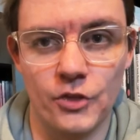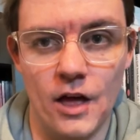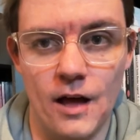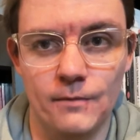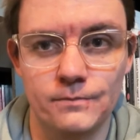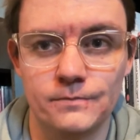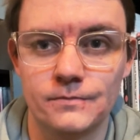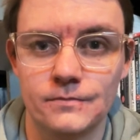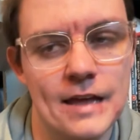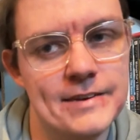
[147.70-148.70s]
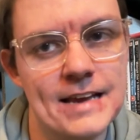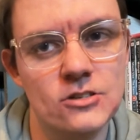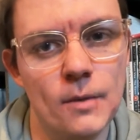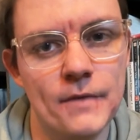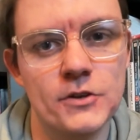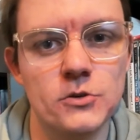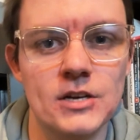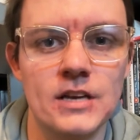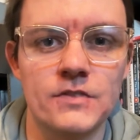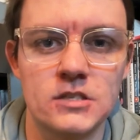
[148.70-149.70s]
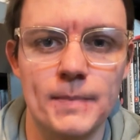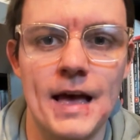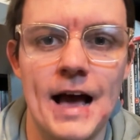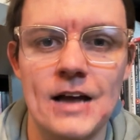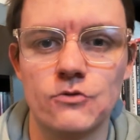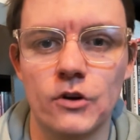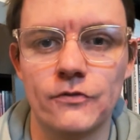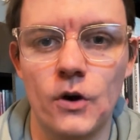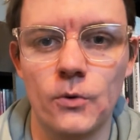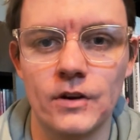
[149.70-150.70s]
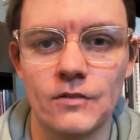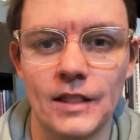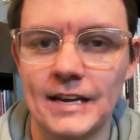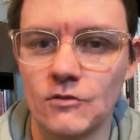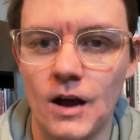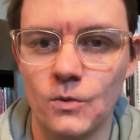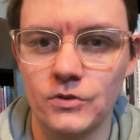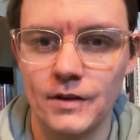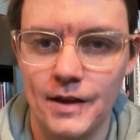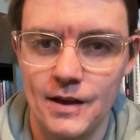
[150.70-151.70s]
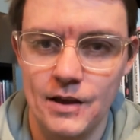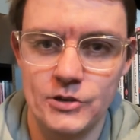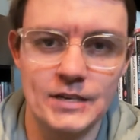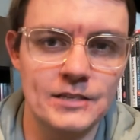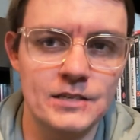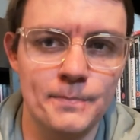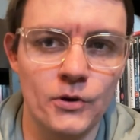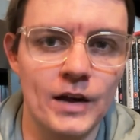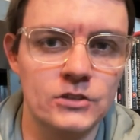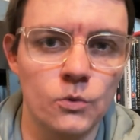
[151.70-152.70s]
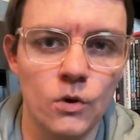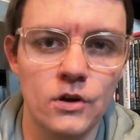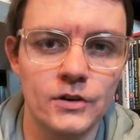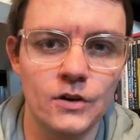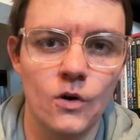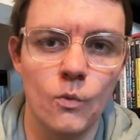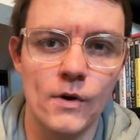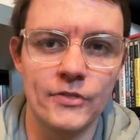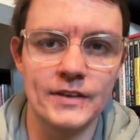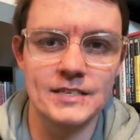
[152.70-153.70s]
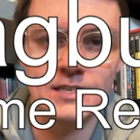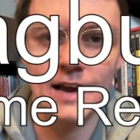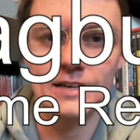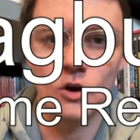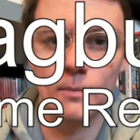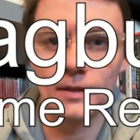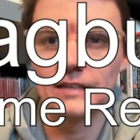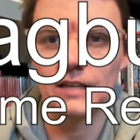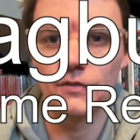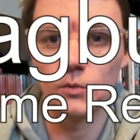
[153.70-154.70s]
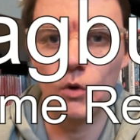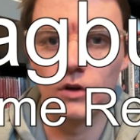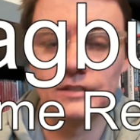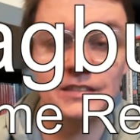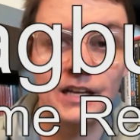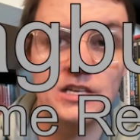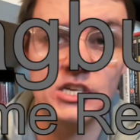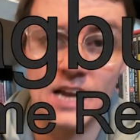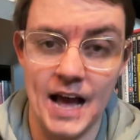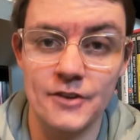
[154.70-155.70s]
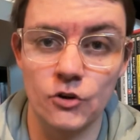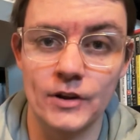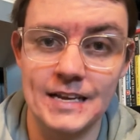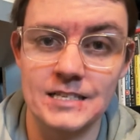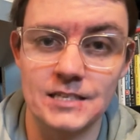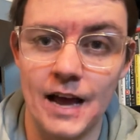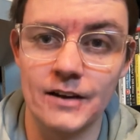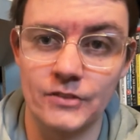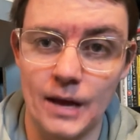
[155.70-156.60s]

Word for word: there. Next up, if you do actually have a spare Android phone laying around, you can actually put that to work with the site called Playtime Rewards. This is actually an add-on inside of the